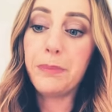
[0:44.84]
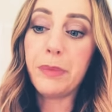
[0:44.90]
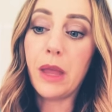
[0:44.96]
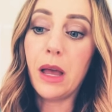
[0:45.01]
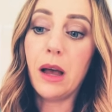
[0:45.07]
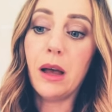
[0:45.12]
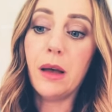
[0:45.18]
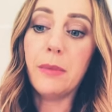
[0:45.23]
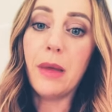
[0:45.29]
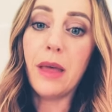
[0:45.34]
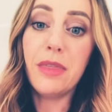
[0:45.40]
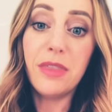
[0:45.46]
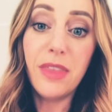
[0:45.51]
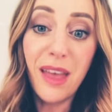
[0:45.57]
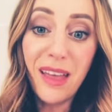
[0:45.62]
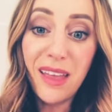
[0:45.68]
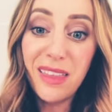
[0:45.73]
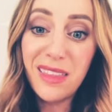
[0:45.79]
Um, and
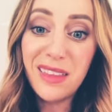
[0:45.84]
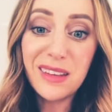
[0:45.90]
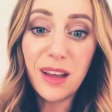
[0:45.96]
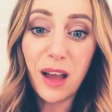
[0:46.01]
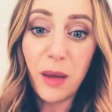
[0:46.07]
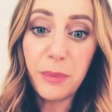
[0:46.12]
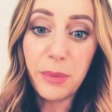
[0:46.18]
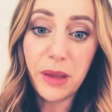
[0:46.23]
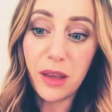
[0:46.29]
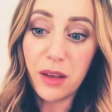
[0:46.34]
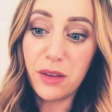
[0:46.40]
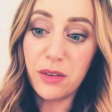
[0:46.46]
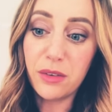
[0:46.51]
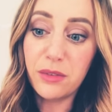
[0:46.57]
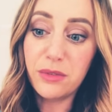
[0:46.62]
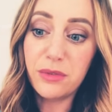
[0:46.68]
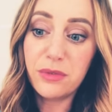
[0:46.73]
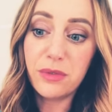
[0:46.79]
then the topic
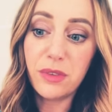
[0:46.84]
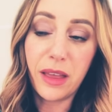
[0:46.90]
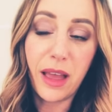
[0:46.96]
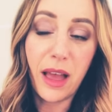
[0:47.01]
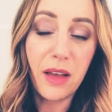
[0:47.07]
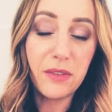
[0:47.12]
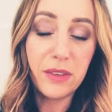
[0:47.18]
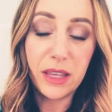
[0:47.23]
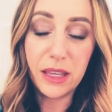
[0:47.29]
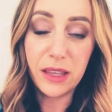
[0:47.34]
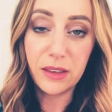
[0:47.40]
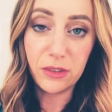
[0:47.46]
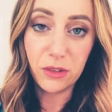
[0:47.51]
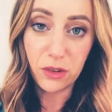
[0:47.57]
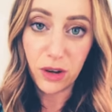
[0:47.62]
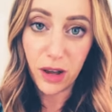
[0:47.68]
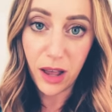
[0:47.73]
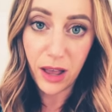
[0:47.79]
of like having kids
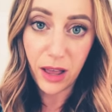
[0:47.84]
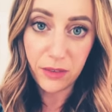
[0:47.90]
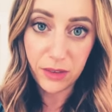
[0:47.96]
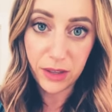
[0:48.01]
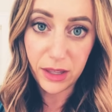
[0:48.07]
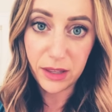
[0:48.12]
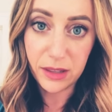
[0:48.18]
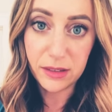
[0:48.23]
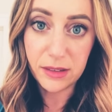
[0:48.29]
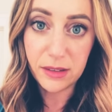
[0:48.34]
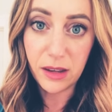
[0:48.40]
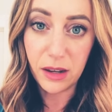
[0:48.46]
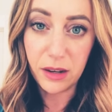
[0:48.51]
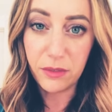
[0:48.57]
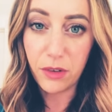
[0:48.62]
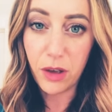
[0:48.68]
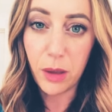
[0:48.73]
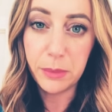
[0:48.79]
or not having kids kind
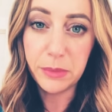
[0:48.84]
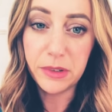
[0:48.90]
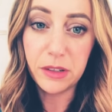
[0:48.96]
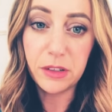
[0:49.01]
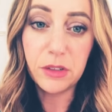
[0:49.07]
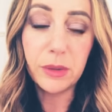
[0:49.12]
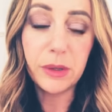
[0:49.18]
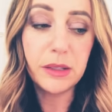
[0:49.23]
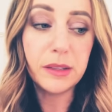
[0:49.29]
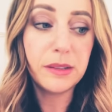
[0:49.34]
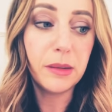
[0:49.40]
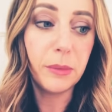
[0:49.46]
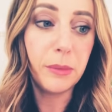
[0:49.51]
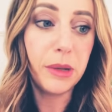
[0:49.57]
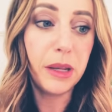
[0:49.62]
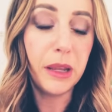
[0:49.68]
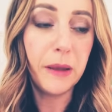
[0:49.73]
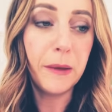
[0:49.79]
of comes into it. And
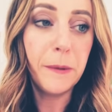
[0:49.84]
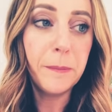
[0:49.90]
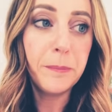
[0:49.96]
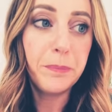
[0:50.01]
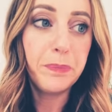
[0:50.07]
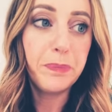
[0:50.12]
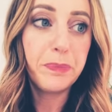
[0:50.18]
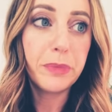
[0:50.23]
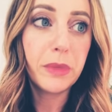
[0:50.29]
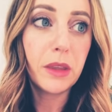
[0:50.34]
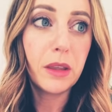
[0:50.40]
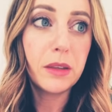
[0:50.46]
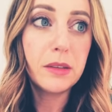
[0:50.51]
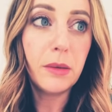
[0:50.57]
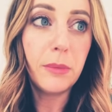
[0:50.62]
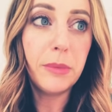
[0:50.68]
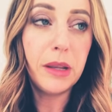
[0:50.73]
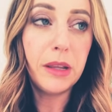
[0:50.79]
somebody
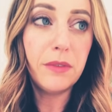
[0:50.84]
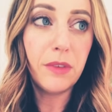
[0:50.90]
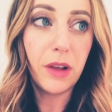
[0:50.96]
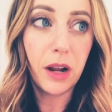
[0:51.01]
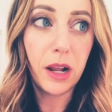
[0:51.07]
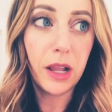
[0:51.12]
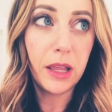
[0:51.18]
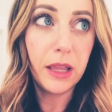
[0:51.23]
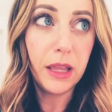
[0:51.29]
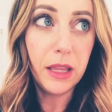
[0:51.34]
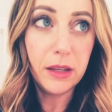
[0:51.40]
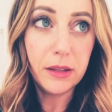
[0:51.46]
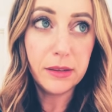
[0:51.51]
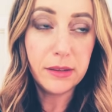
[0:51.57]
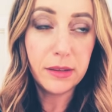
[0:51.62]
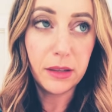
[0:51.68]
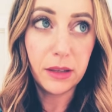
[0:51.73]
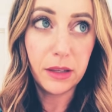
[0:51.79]
somebody very
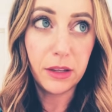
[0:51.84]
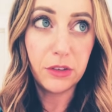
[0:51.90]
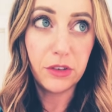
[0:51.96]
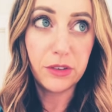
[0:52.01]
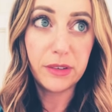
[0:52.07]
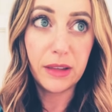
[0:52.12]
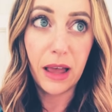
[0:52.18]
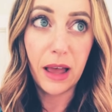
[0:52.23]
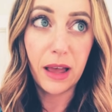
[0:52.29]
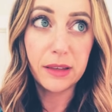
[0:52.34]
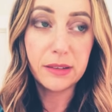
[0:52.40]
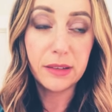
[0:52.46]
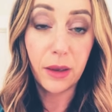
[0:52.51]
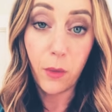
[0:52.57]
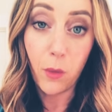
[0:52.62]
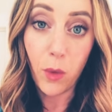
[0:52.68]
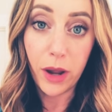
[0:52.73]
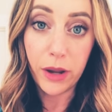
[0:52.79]
innocently just asked
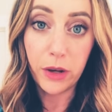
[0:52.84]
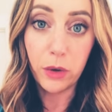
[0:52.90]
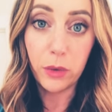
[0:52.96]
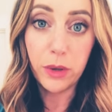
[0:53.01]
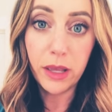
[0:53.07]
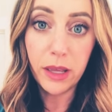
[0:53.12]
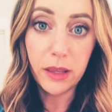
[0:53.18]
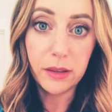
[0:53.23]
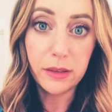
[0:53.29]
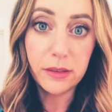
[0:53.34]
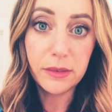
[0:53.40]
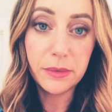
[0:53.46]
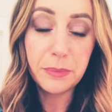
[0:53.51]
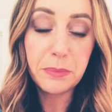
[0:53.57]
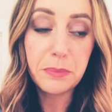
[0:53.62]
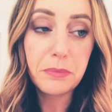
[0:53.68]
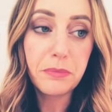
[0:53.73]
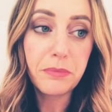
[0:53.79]
like, why no kids?
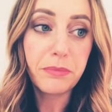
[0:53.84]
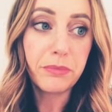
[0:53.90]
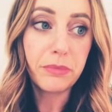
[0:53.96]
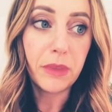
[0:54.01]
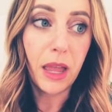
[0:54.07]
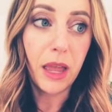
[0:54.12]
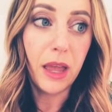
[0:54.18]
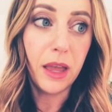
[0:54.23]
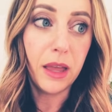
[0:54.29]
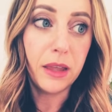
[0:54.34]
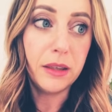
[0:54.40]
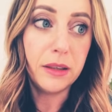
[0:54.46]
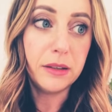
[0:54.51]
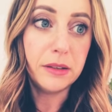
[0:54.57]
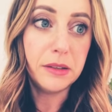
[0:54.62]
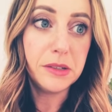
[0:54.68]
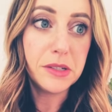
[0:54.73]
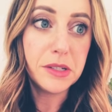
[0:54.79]

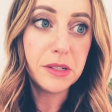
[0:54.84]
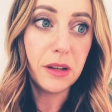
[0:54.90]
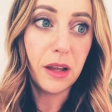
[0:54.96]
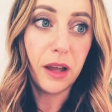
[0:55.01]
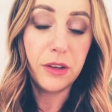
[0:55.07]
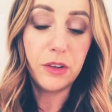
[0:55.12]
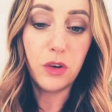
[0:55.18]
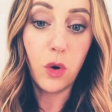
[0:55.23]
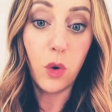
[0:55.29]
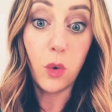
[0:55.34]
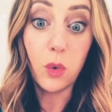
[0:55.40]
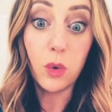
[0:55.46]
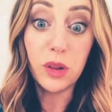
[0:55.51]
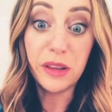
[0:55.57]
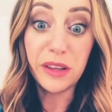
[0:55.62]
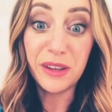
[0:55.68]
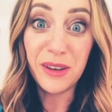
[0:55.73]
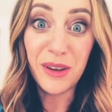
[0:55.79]
And I
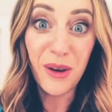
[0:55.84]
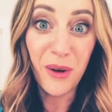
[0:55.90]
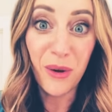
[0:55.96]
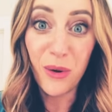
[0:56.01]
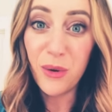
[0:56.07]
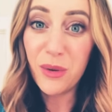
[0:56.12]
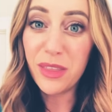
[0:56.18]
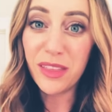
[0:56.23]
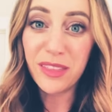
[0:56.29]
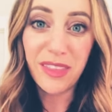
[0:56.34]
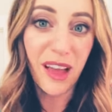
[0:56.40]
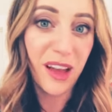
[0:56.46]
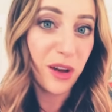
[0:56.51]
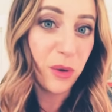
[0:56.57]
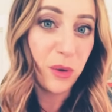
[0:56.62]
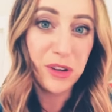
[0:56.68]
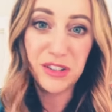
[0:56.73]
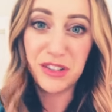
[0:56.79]
totally know that
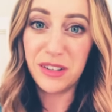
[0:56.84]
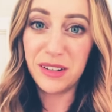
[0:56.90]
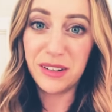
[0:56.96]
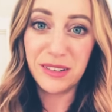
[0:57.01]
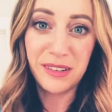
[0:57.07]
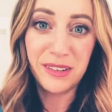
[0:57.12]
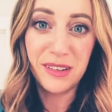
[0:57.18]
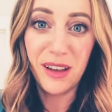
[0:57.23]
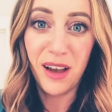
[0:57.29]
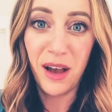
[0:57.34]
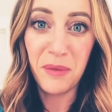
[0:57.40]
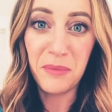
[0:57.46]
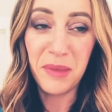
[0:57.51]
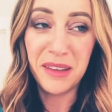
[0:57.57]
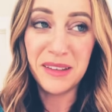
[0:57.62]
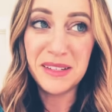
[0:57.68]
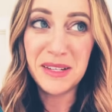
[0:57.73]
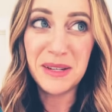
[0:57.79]
that question is not
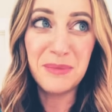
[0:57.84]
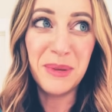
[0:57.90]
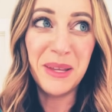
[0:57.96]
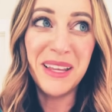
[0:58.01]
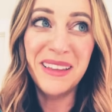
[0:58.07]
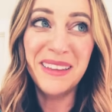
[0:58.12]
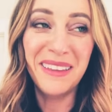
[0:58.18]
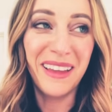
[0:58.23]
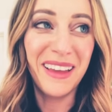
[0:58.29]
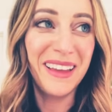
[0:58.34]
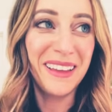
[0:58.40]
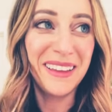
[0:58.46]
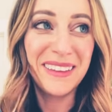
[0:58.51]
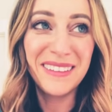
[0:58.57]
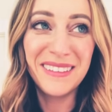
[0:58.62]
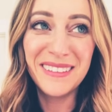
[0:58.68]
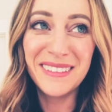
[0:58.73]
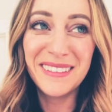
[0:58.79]
meant to be
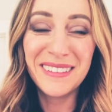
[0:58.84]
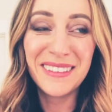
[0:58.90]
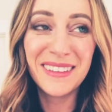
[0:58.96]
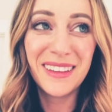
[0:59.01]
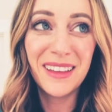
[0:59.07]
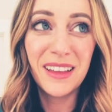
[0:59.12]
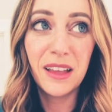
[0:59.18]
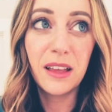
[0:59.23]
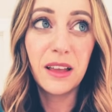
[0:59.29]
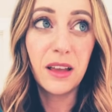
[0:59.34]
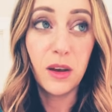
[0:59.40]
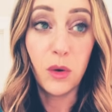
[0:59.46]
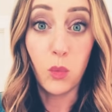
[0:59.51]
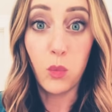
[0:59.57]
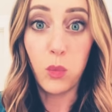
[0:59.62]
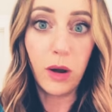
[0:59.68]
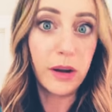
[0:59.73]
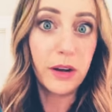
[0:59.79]
like,
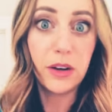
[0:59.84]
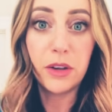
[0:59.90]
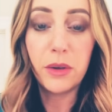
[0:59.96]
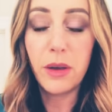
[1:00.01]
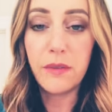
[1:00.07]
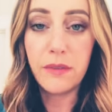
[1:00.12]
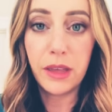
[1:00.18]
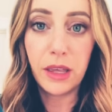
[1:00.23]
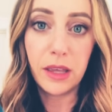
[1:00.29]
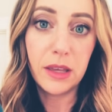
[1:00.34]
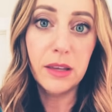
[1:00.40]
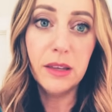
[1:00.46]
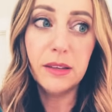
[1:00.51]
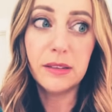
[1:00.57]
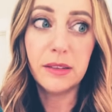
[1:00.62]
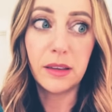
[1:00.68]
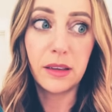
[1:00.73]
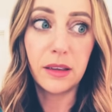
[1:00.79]
why aren't you having
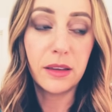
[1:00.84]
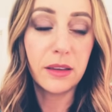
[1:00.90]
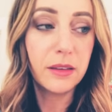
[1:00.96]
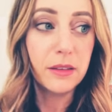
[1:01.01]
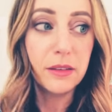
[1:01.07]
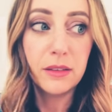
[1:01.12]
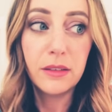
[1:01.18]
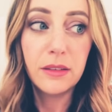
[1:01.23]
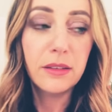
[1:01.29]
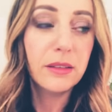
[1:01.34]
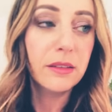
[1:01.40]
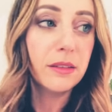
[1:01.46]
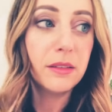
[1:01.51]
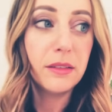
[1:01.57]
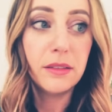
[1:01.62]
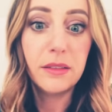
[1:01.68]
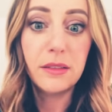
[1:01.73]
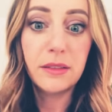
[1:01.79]
kids? Like,
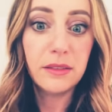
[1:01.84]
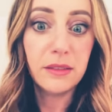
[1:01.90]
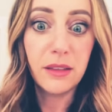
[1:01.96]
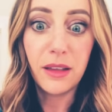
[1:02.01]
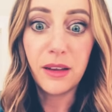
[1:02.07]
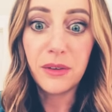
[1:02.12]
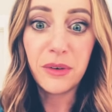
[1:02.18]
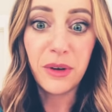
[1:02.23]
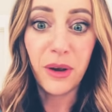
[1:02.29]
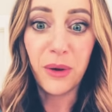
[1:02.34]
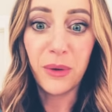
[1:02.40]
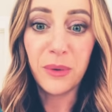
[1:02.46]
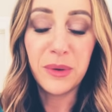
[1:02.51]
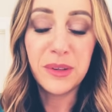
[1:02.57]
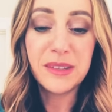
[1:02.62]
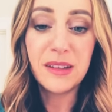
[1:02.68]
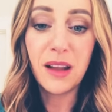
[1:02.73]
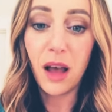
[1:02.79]
I don't know.
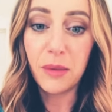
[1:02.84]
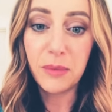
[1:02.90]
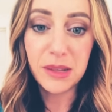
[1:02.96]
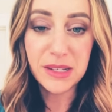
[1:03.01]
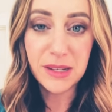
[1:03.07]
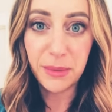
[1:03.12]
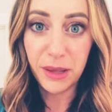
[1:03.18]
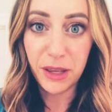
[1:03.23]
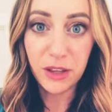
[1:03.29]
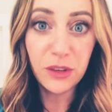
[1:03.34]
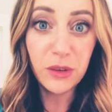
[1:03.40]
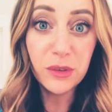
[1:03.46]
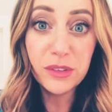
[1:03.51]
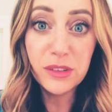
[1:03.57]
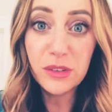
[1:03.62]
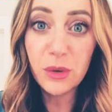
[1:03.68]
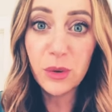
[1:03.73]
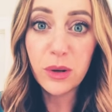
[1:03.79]
It's not meant to be
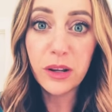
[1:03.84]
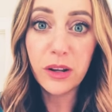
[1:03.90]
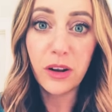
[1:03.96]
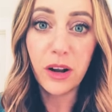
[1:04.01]
accusatory